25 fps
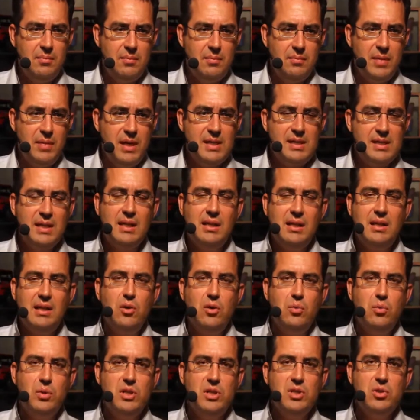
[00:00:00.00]
basically
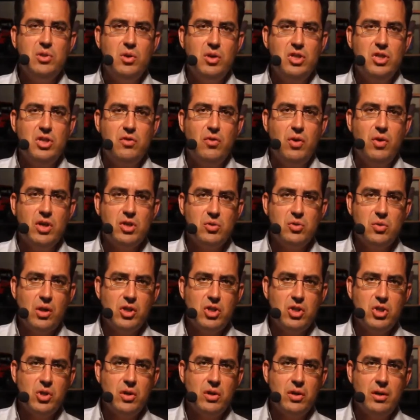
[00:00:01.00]
a research
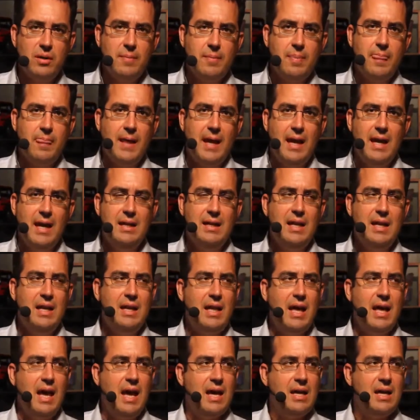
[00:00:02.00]
infrastructure, and
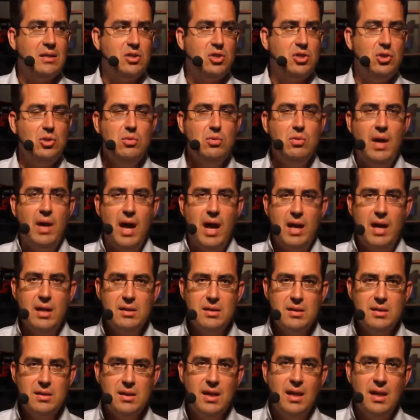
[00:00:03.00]
it has two
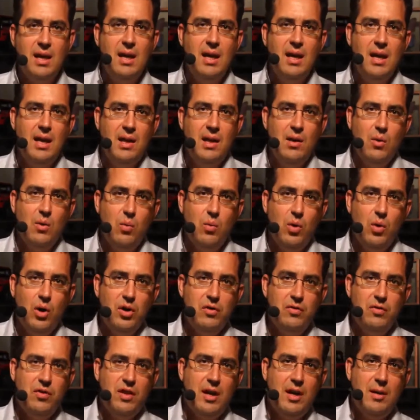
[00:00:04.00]
heads.
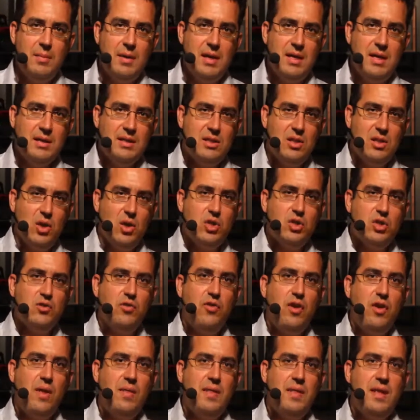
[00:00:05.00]
One of them is there's
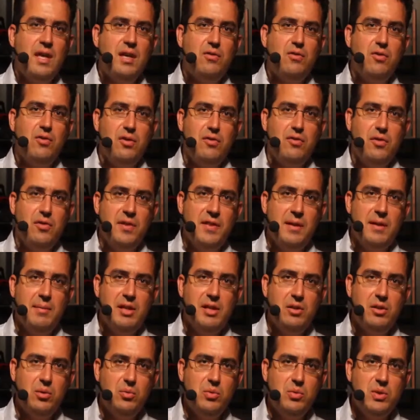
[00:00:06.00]
funding for
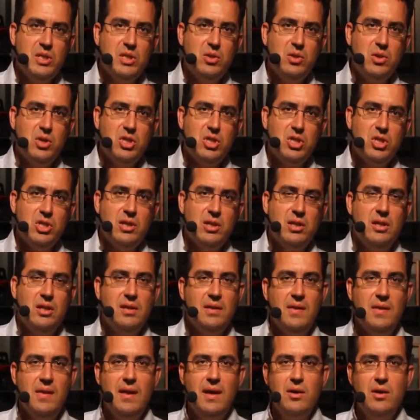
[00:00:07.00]
fundamental research.
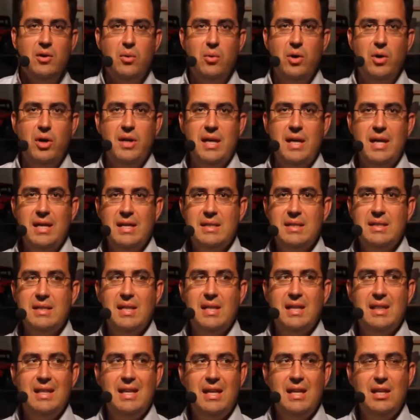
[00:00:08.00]
The other one
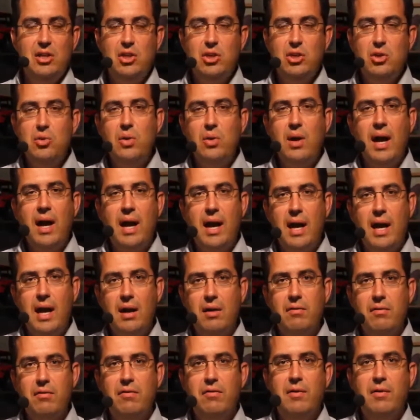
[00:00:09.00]
is they do
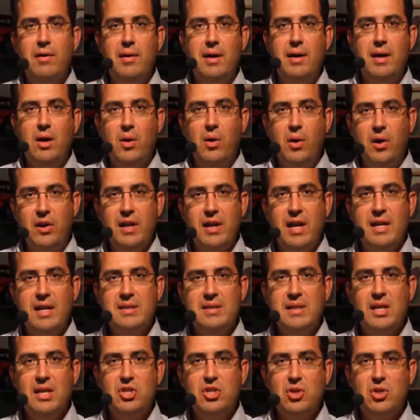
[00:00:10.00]
have
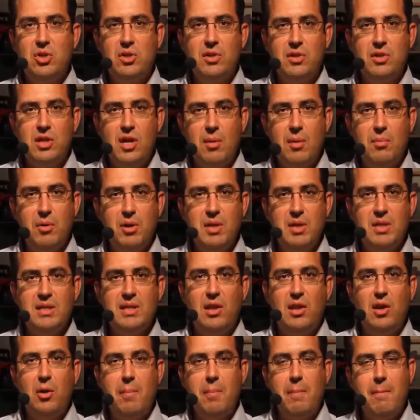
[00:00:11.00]
organizations, companies
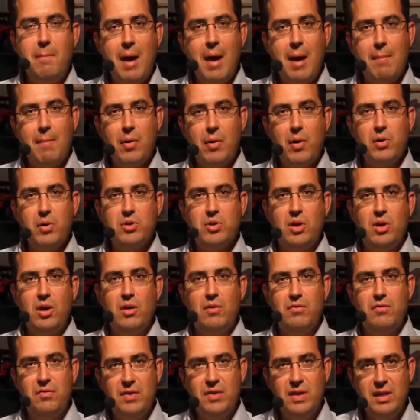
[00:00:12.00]
that are members
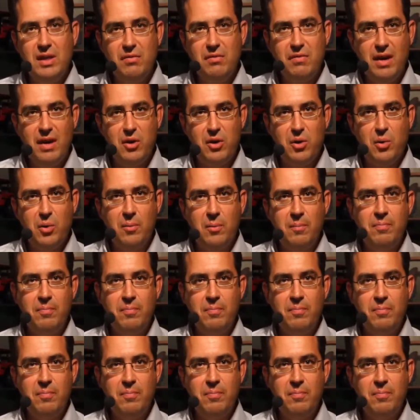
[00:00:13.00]
of IVADO.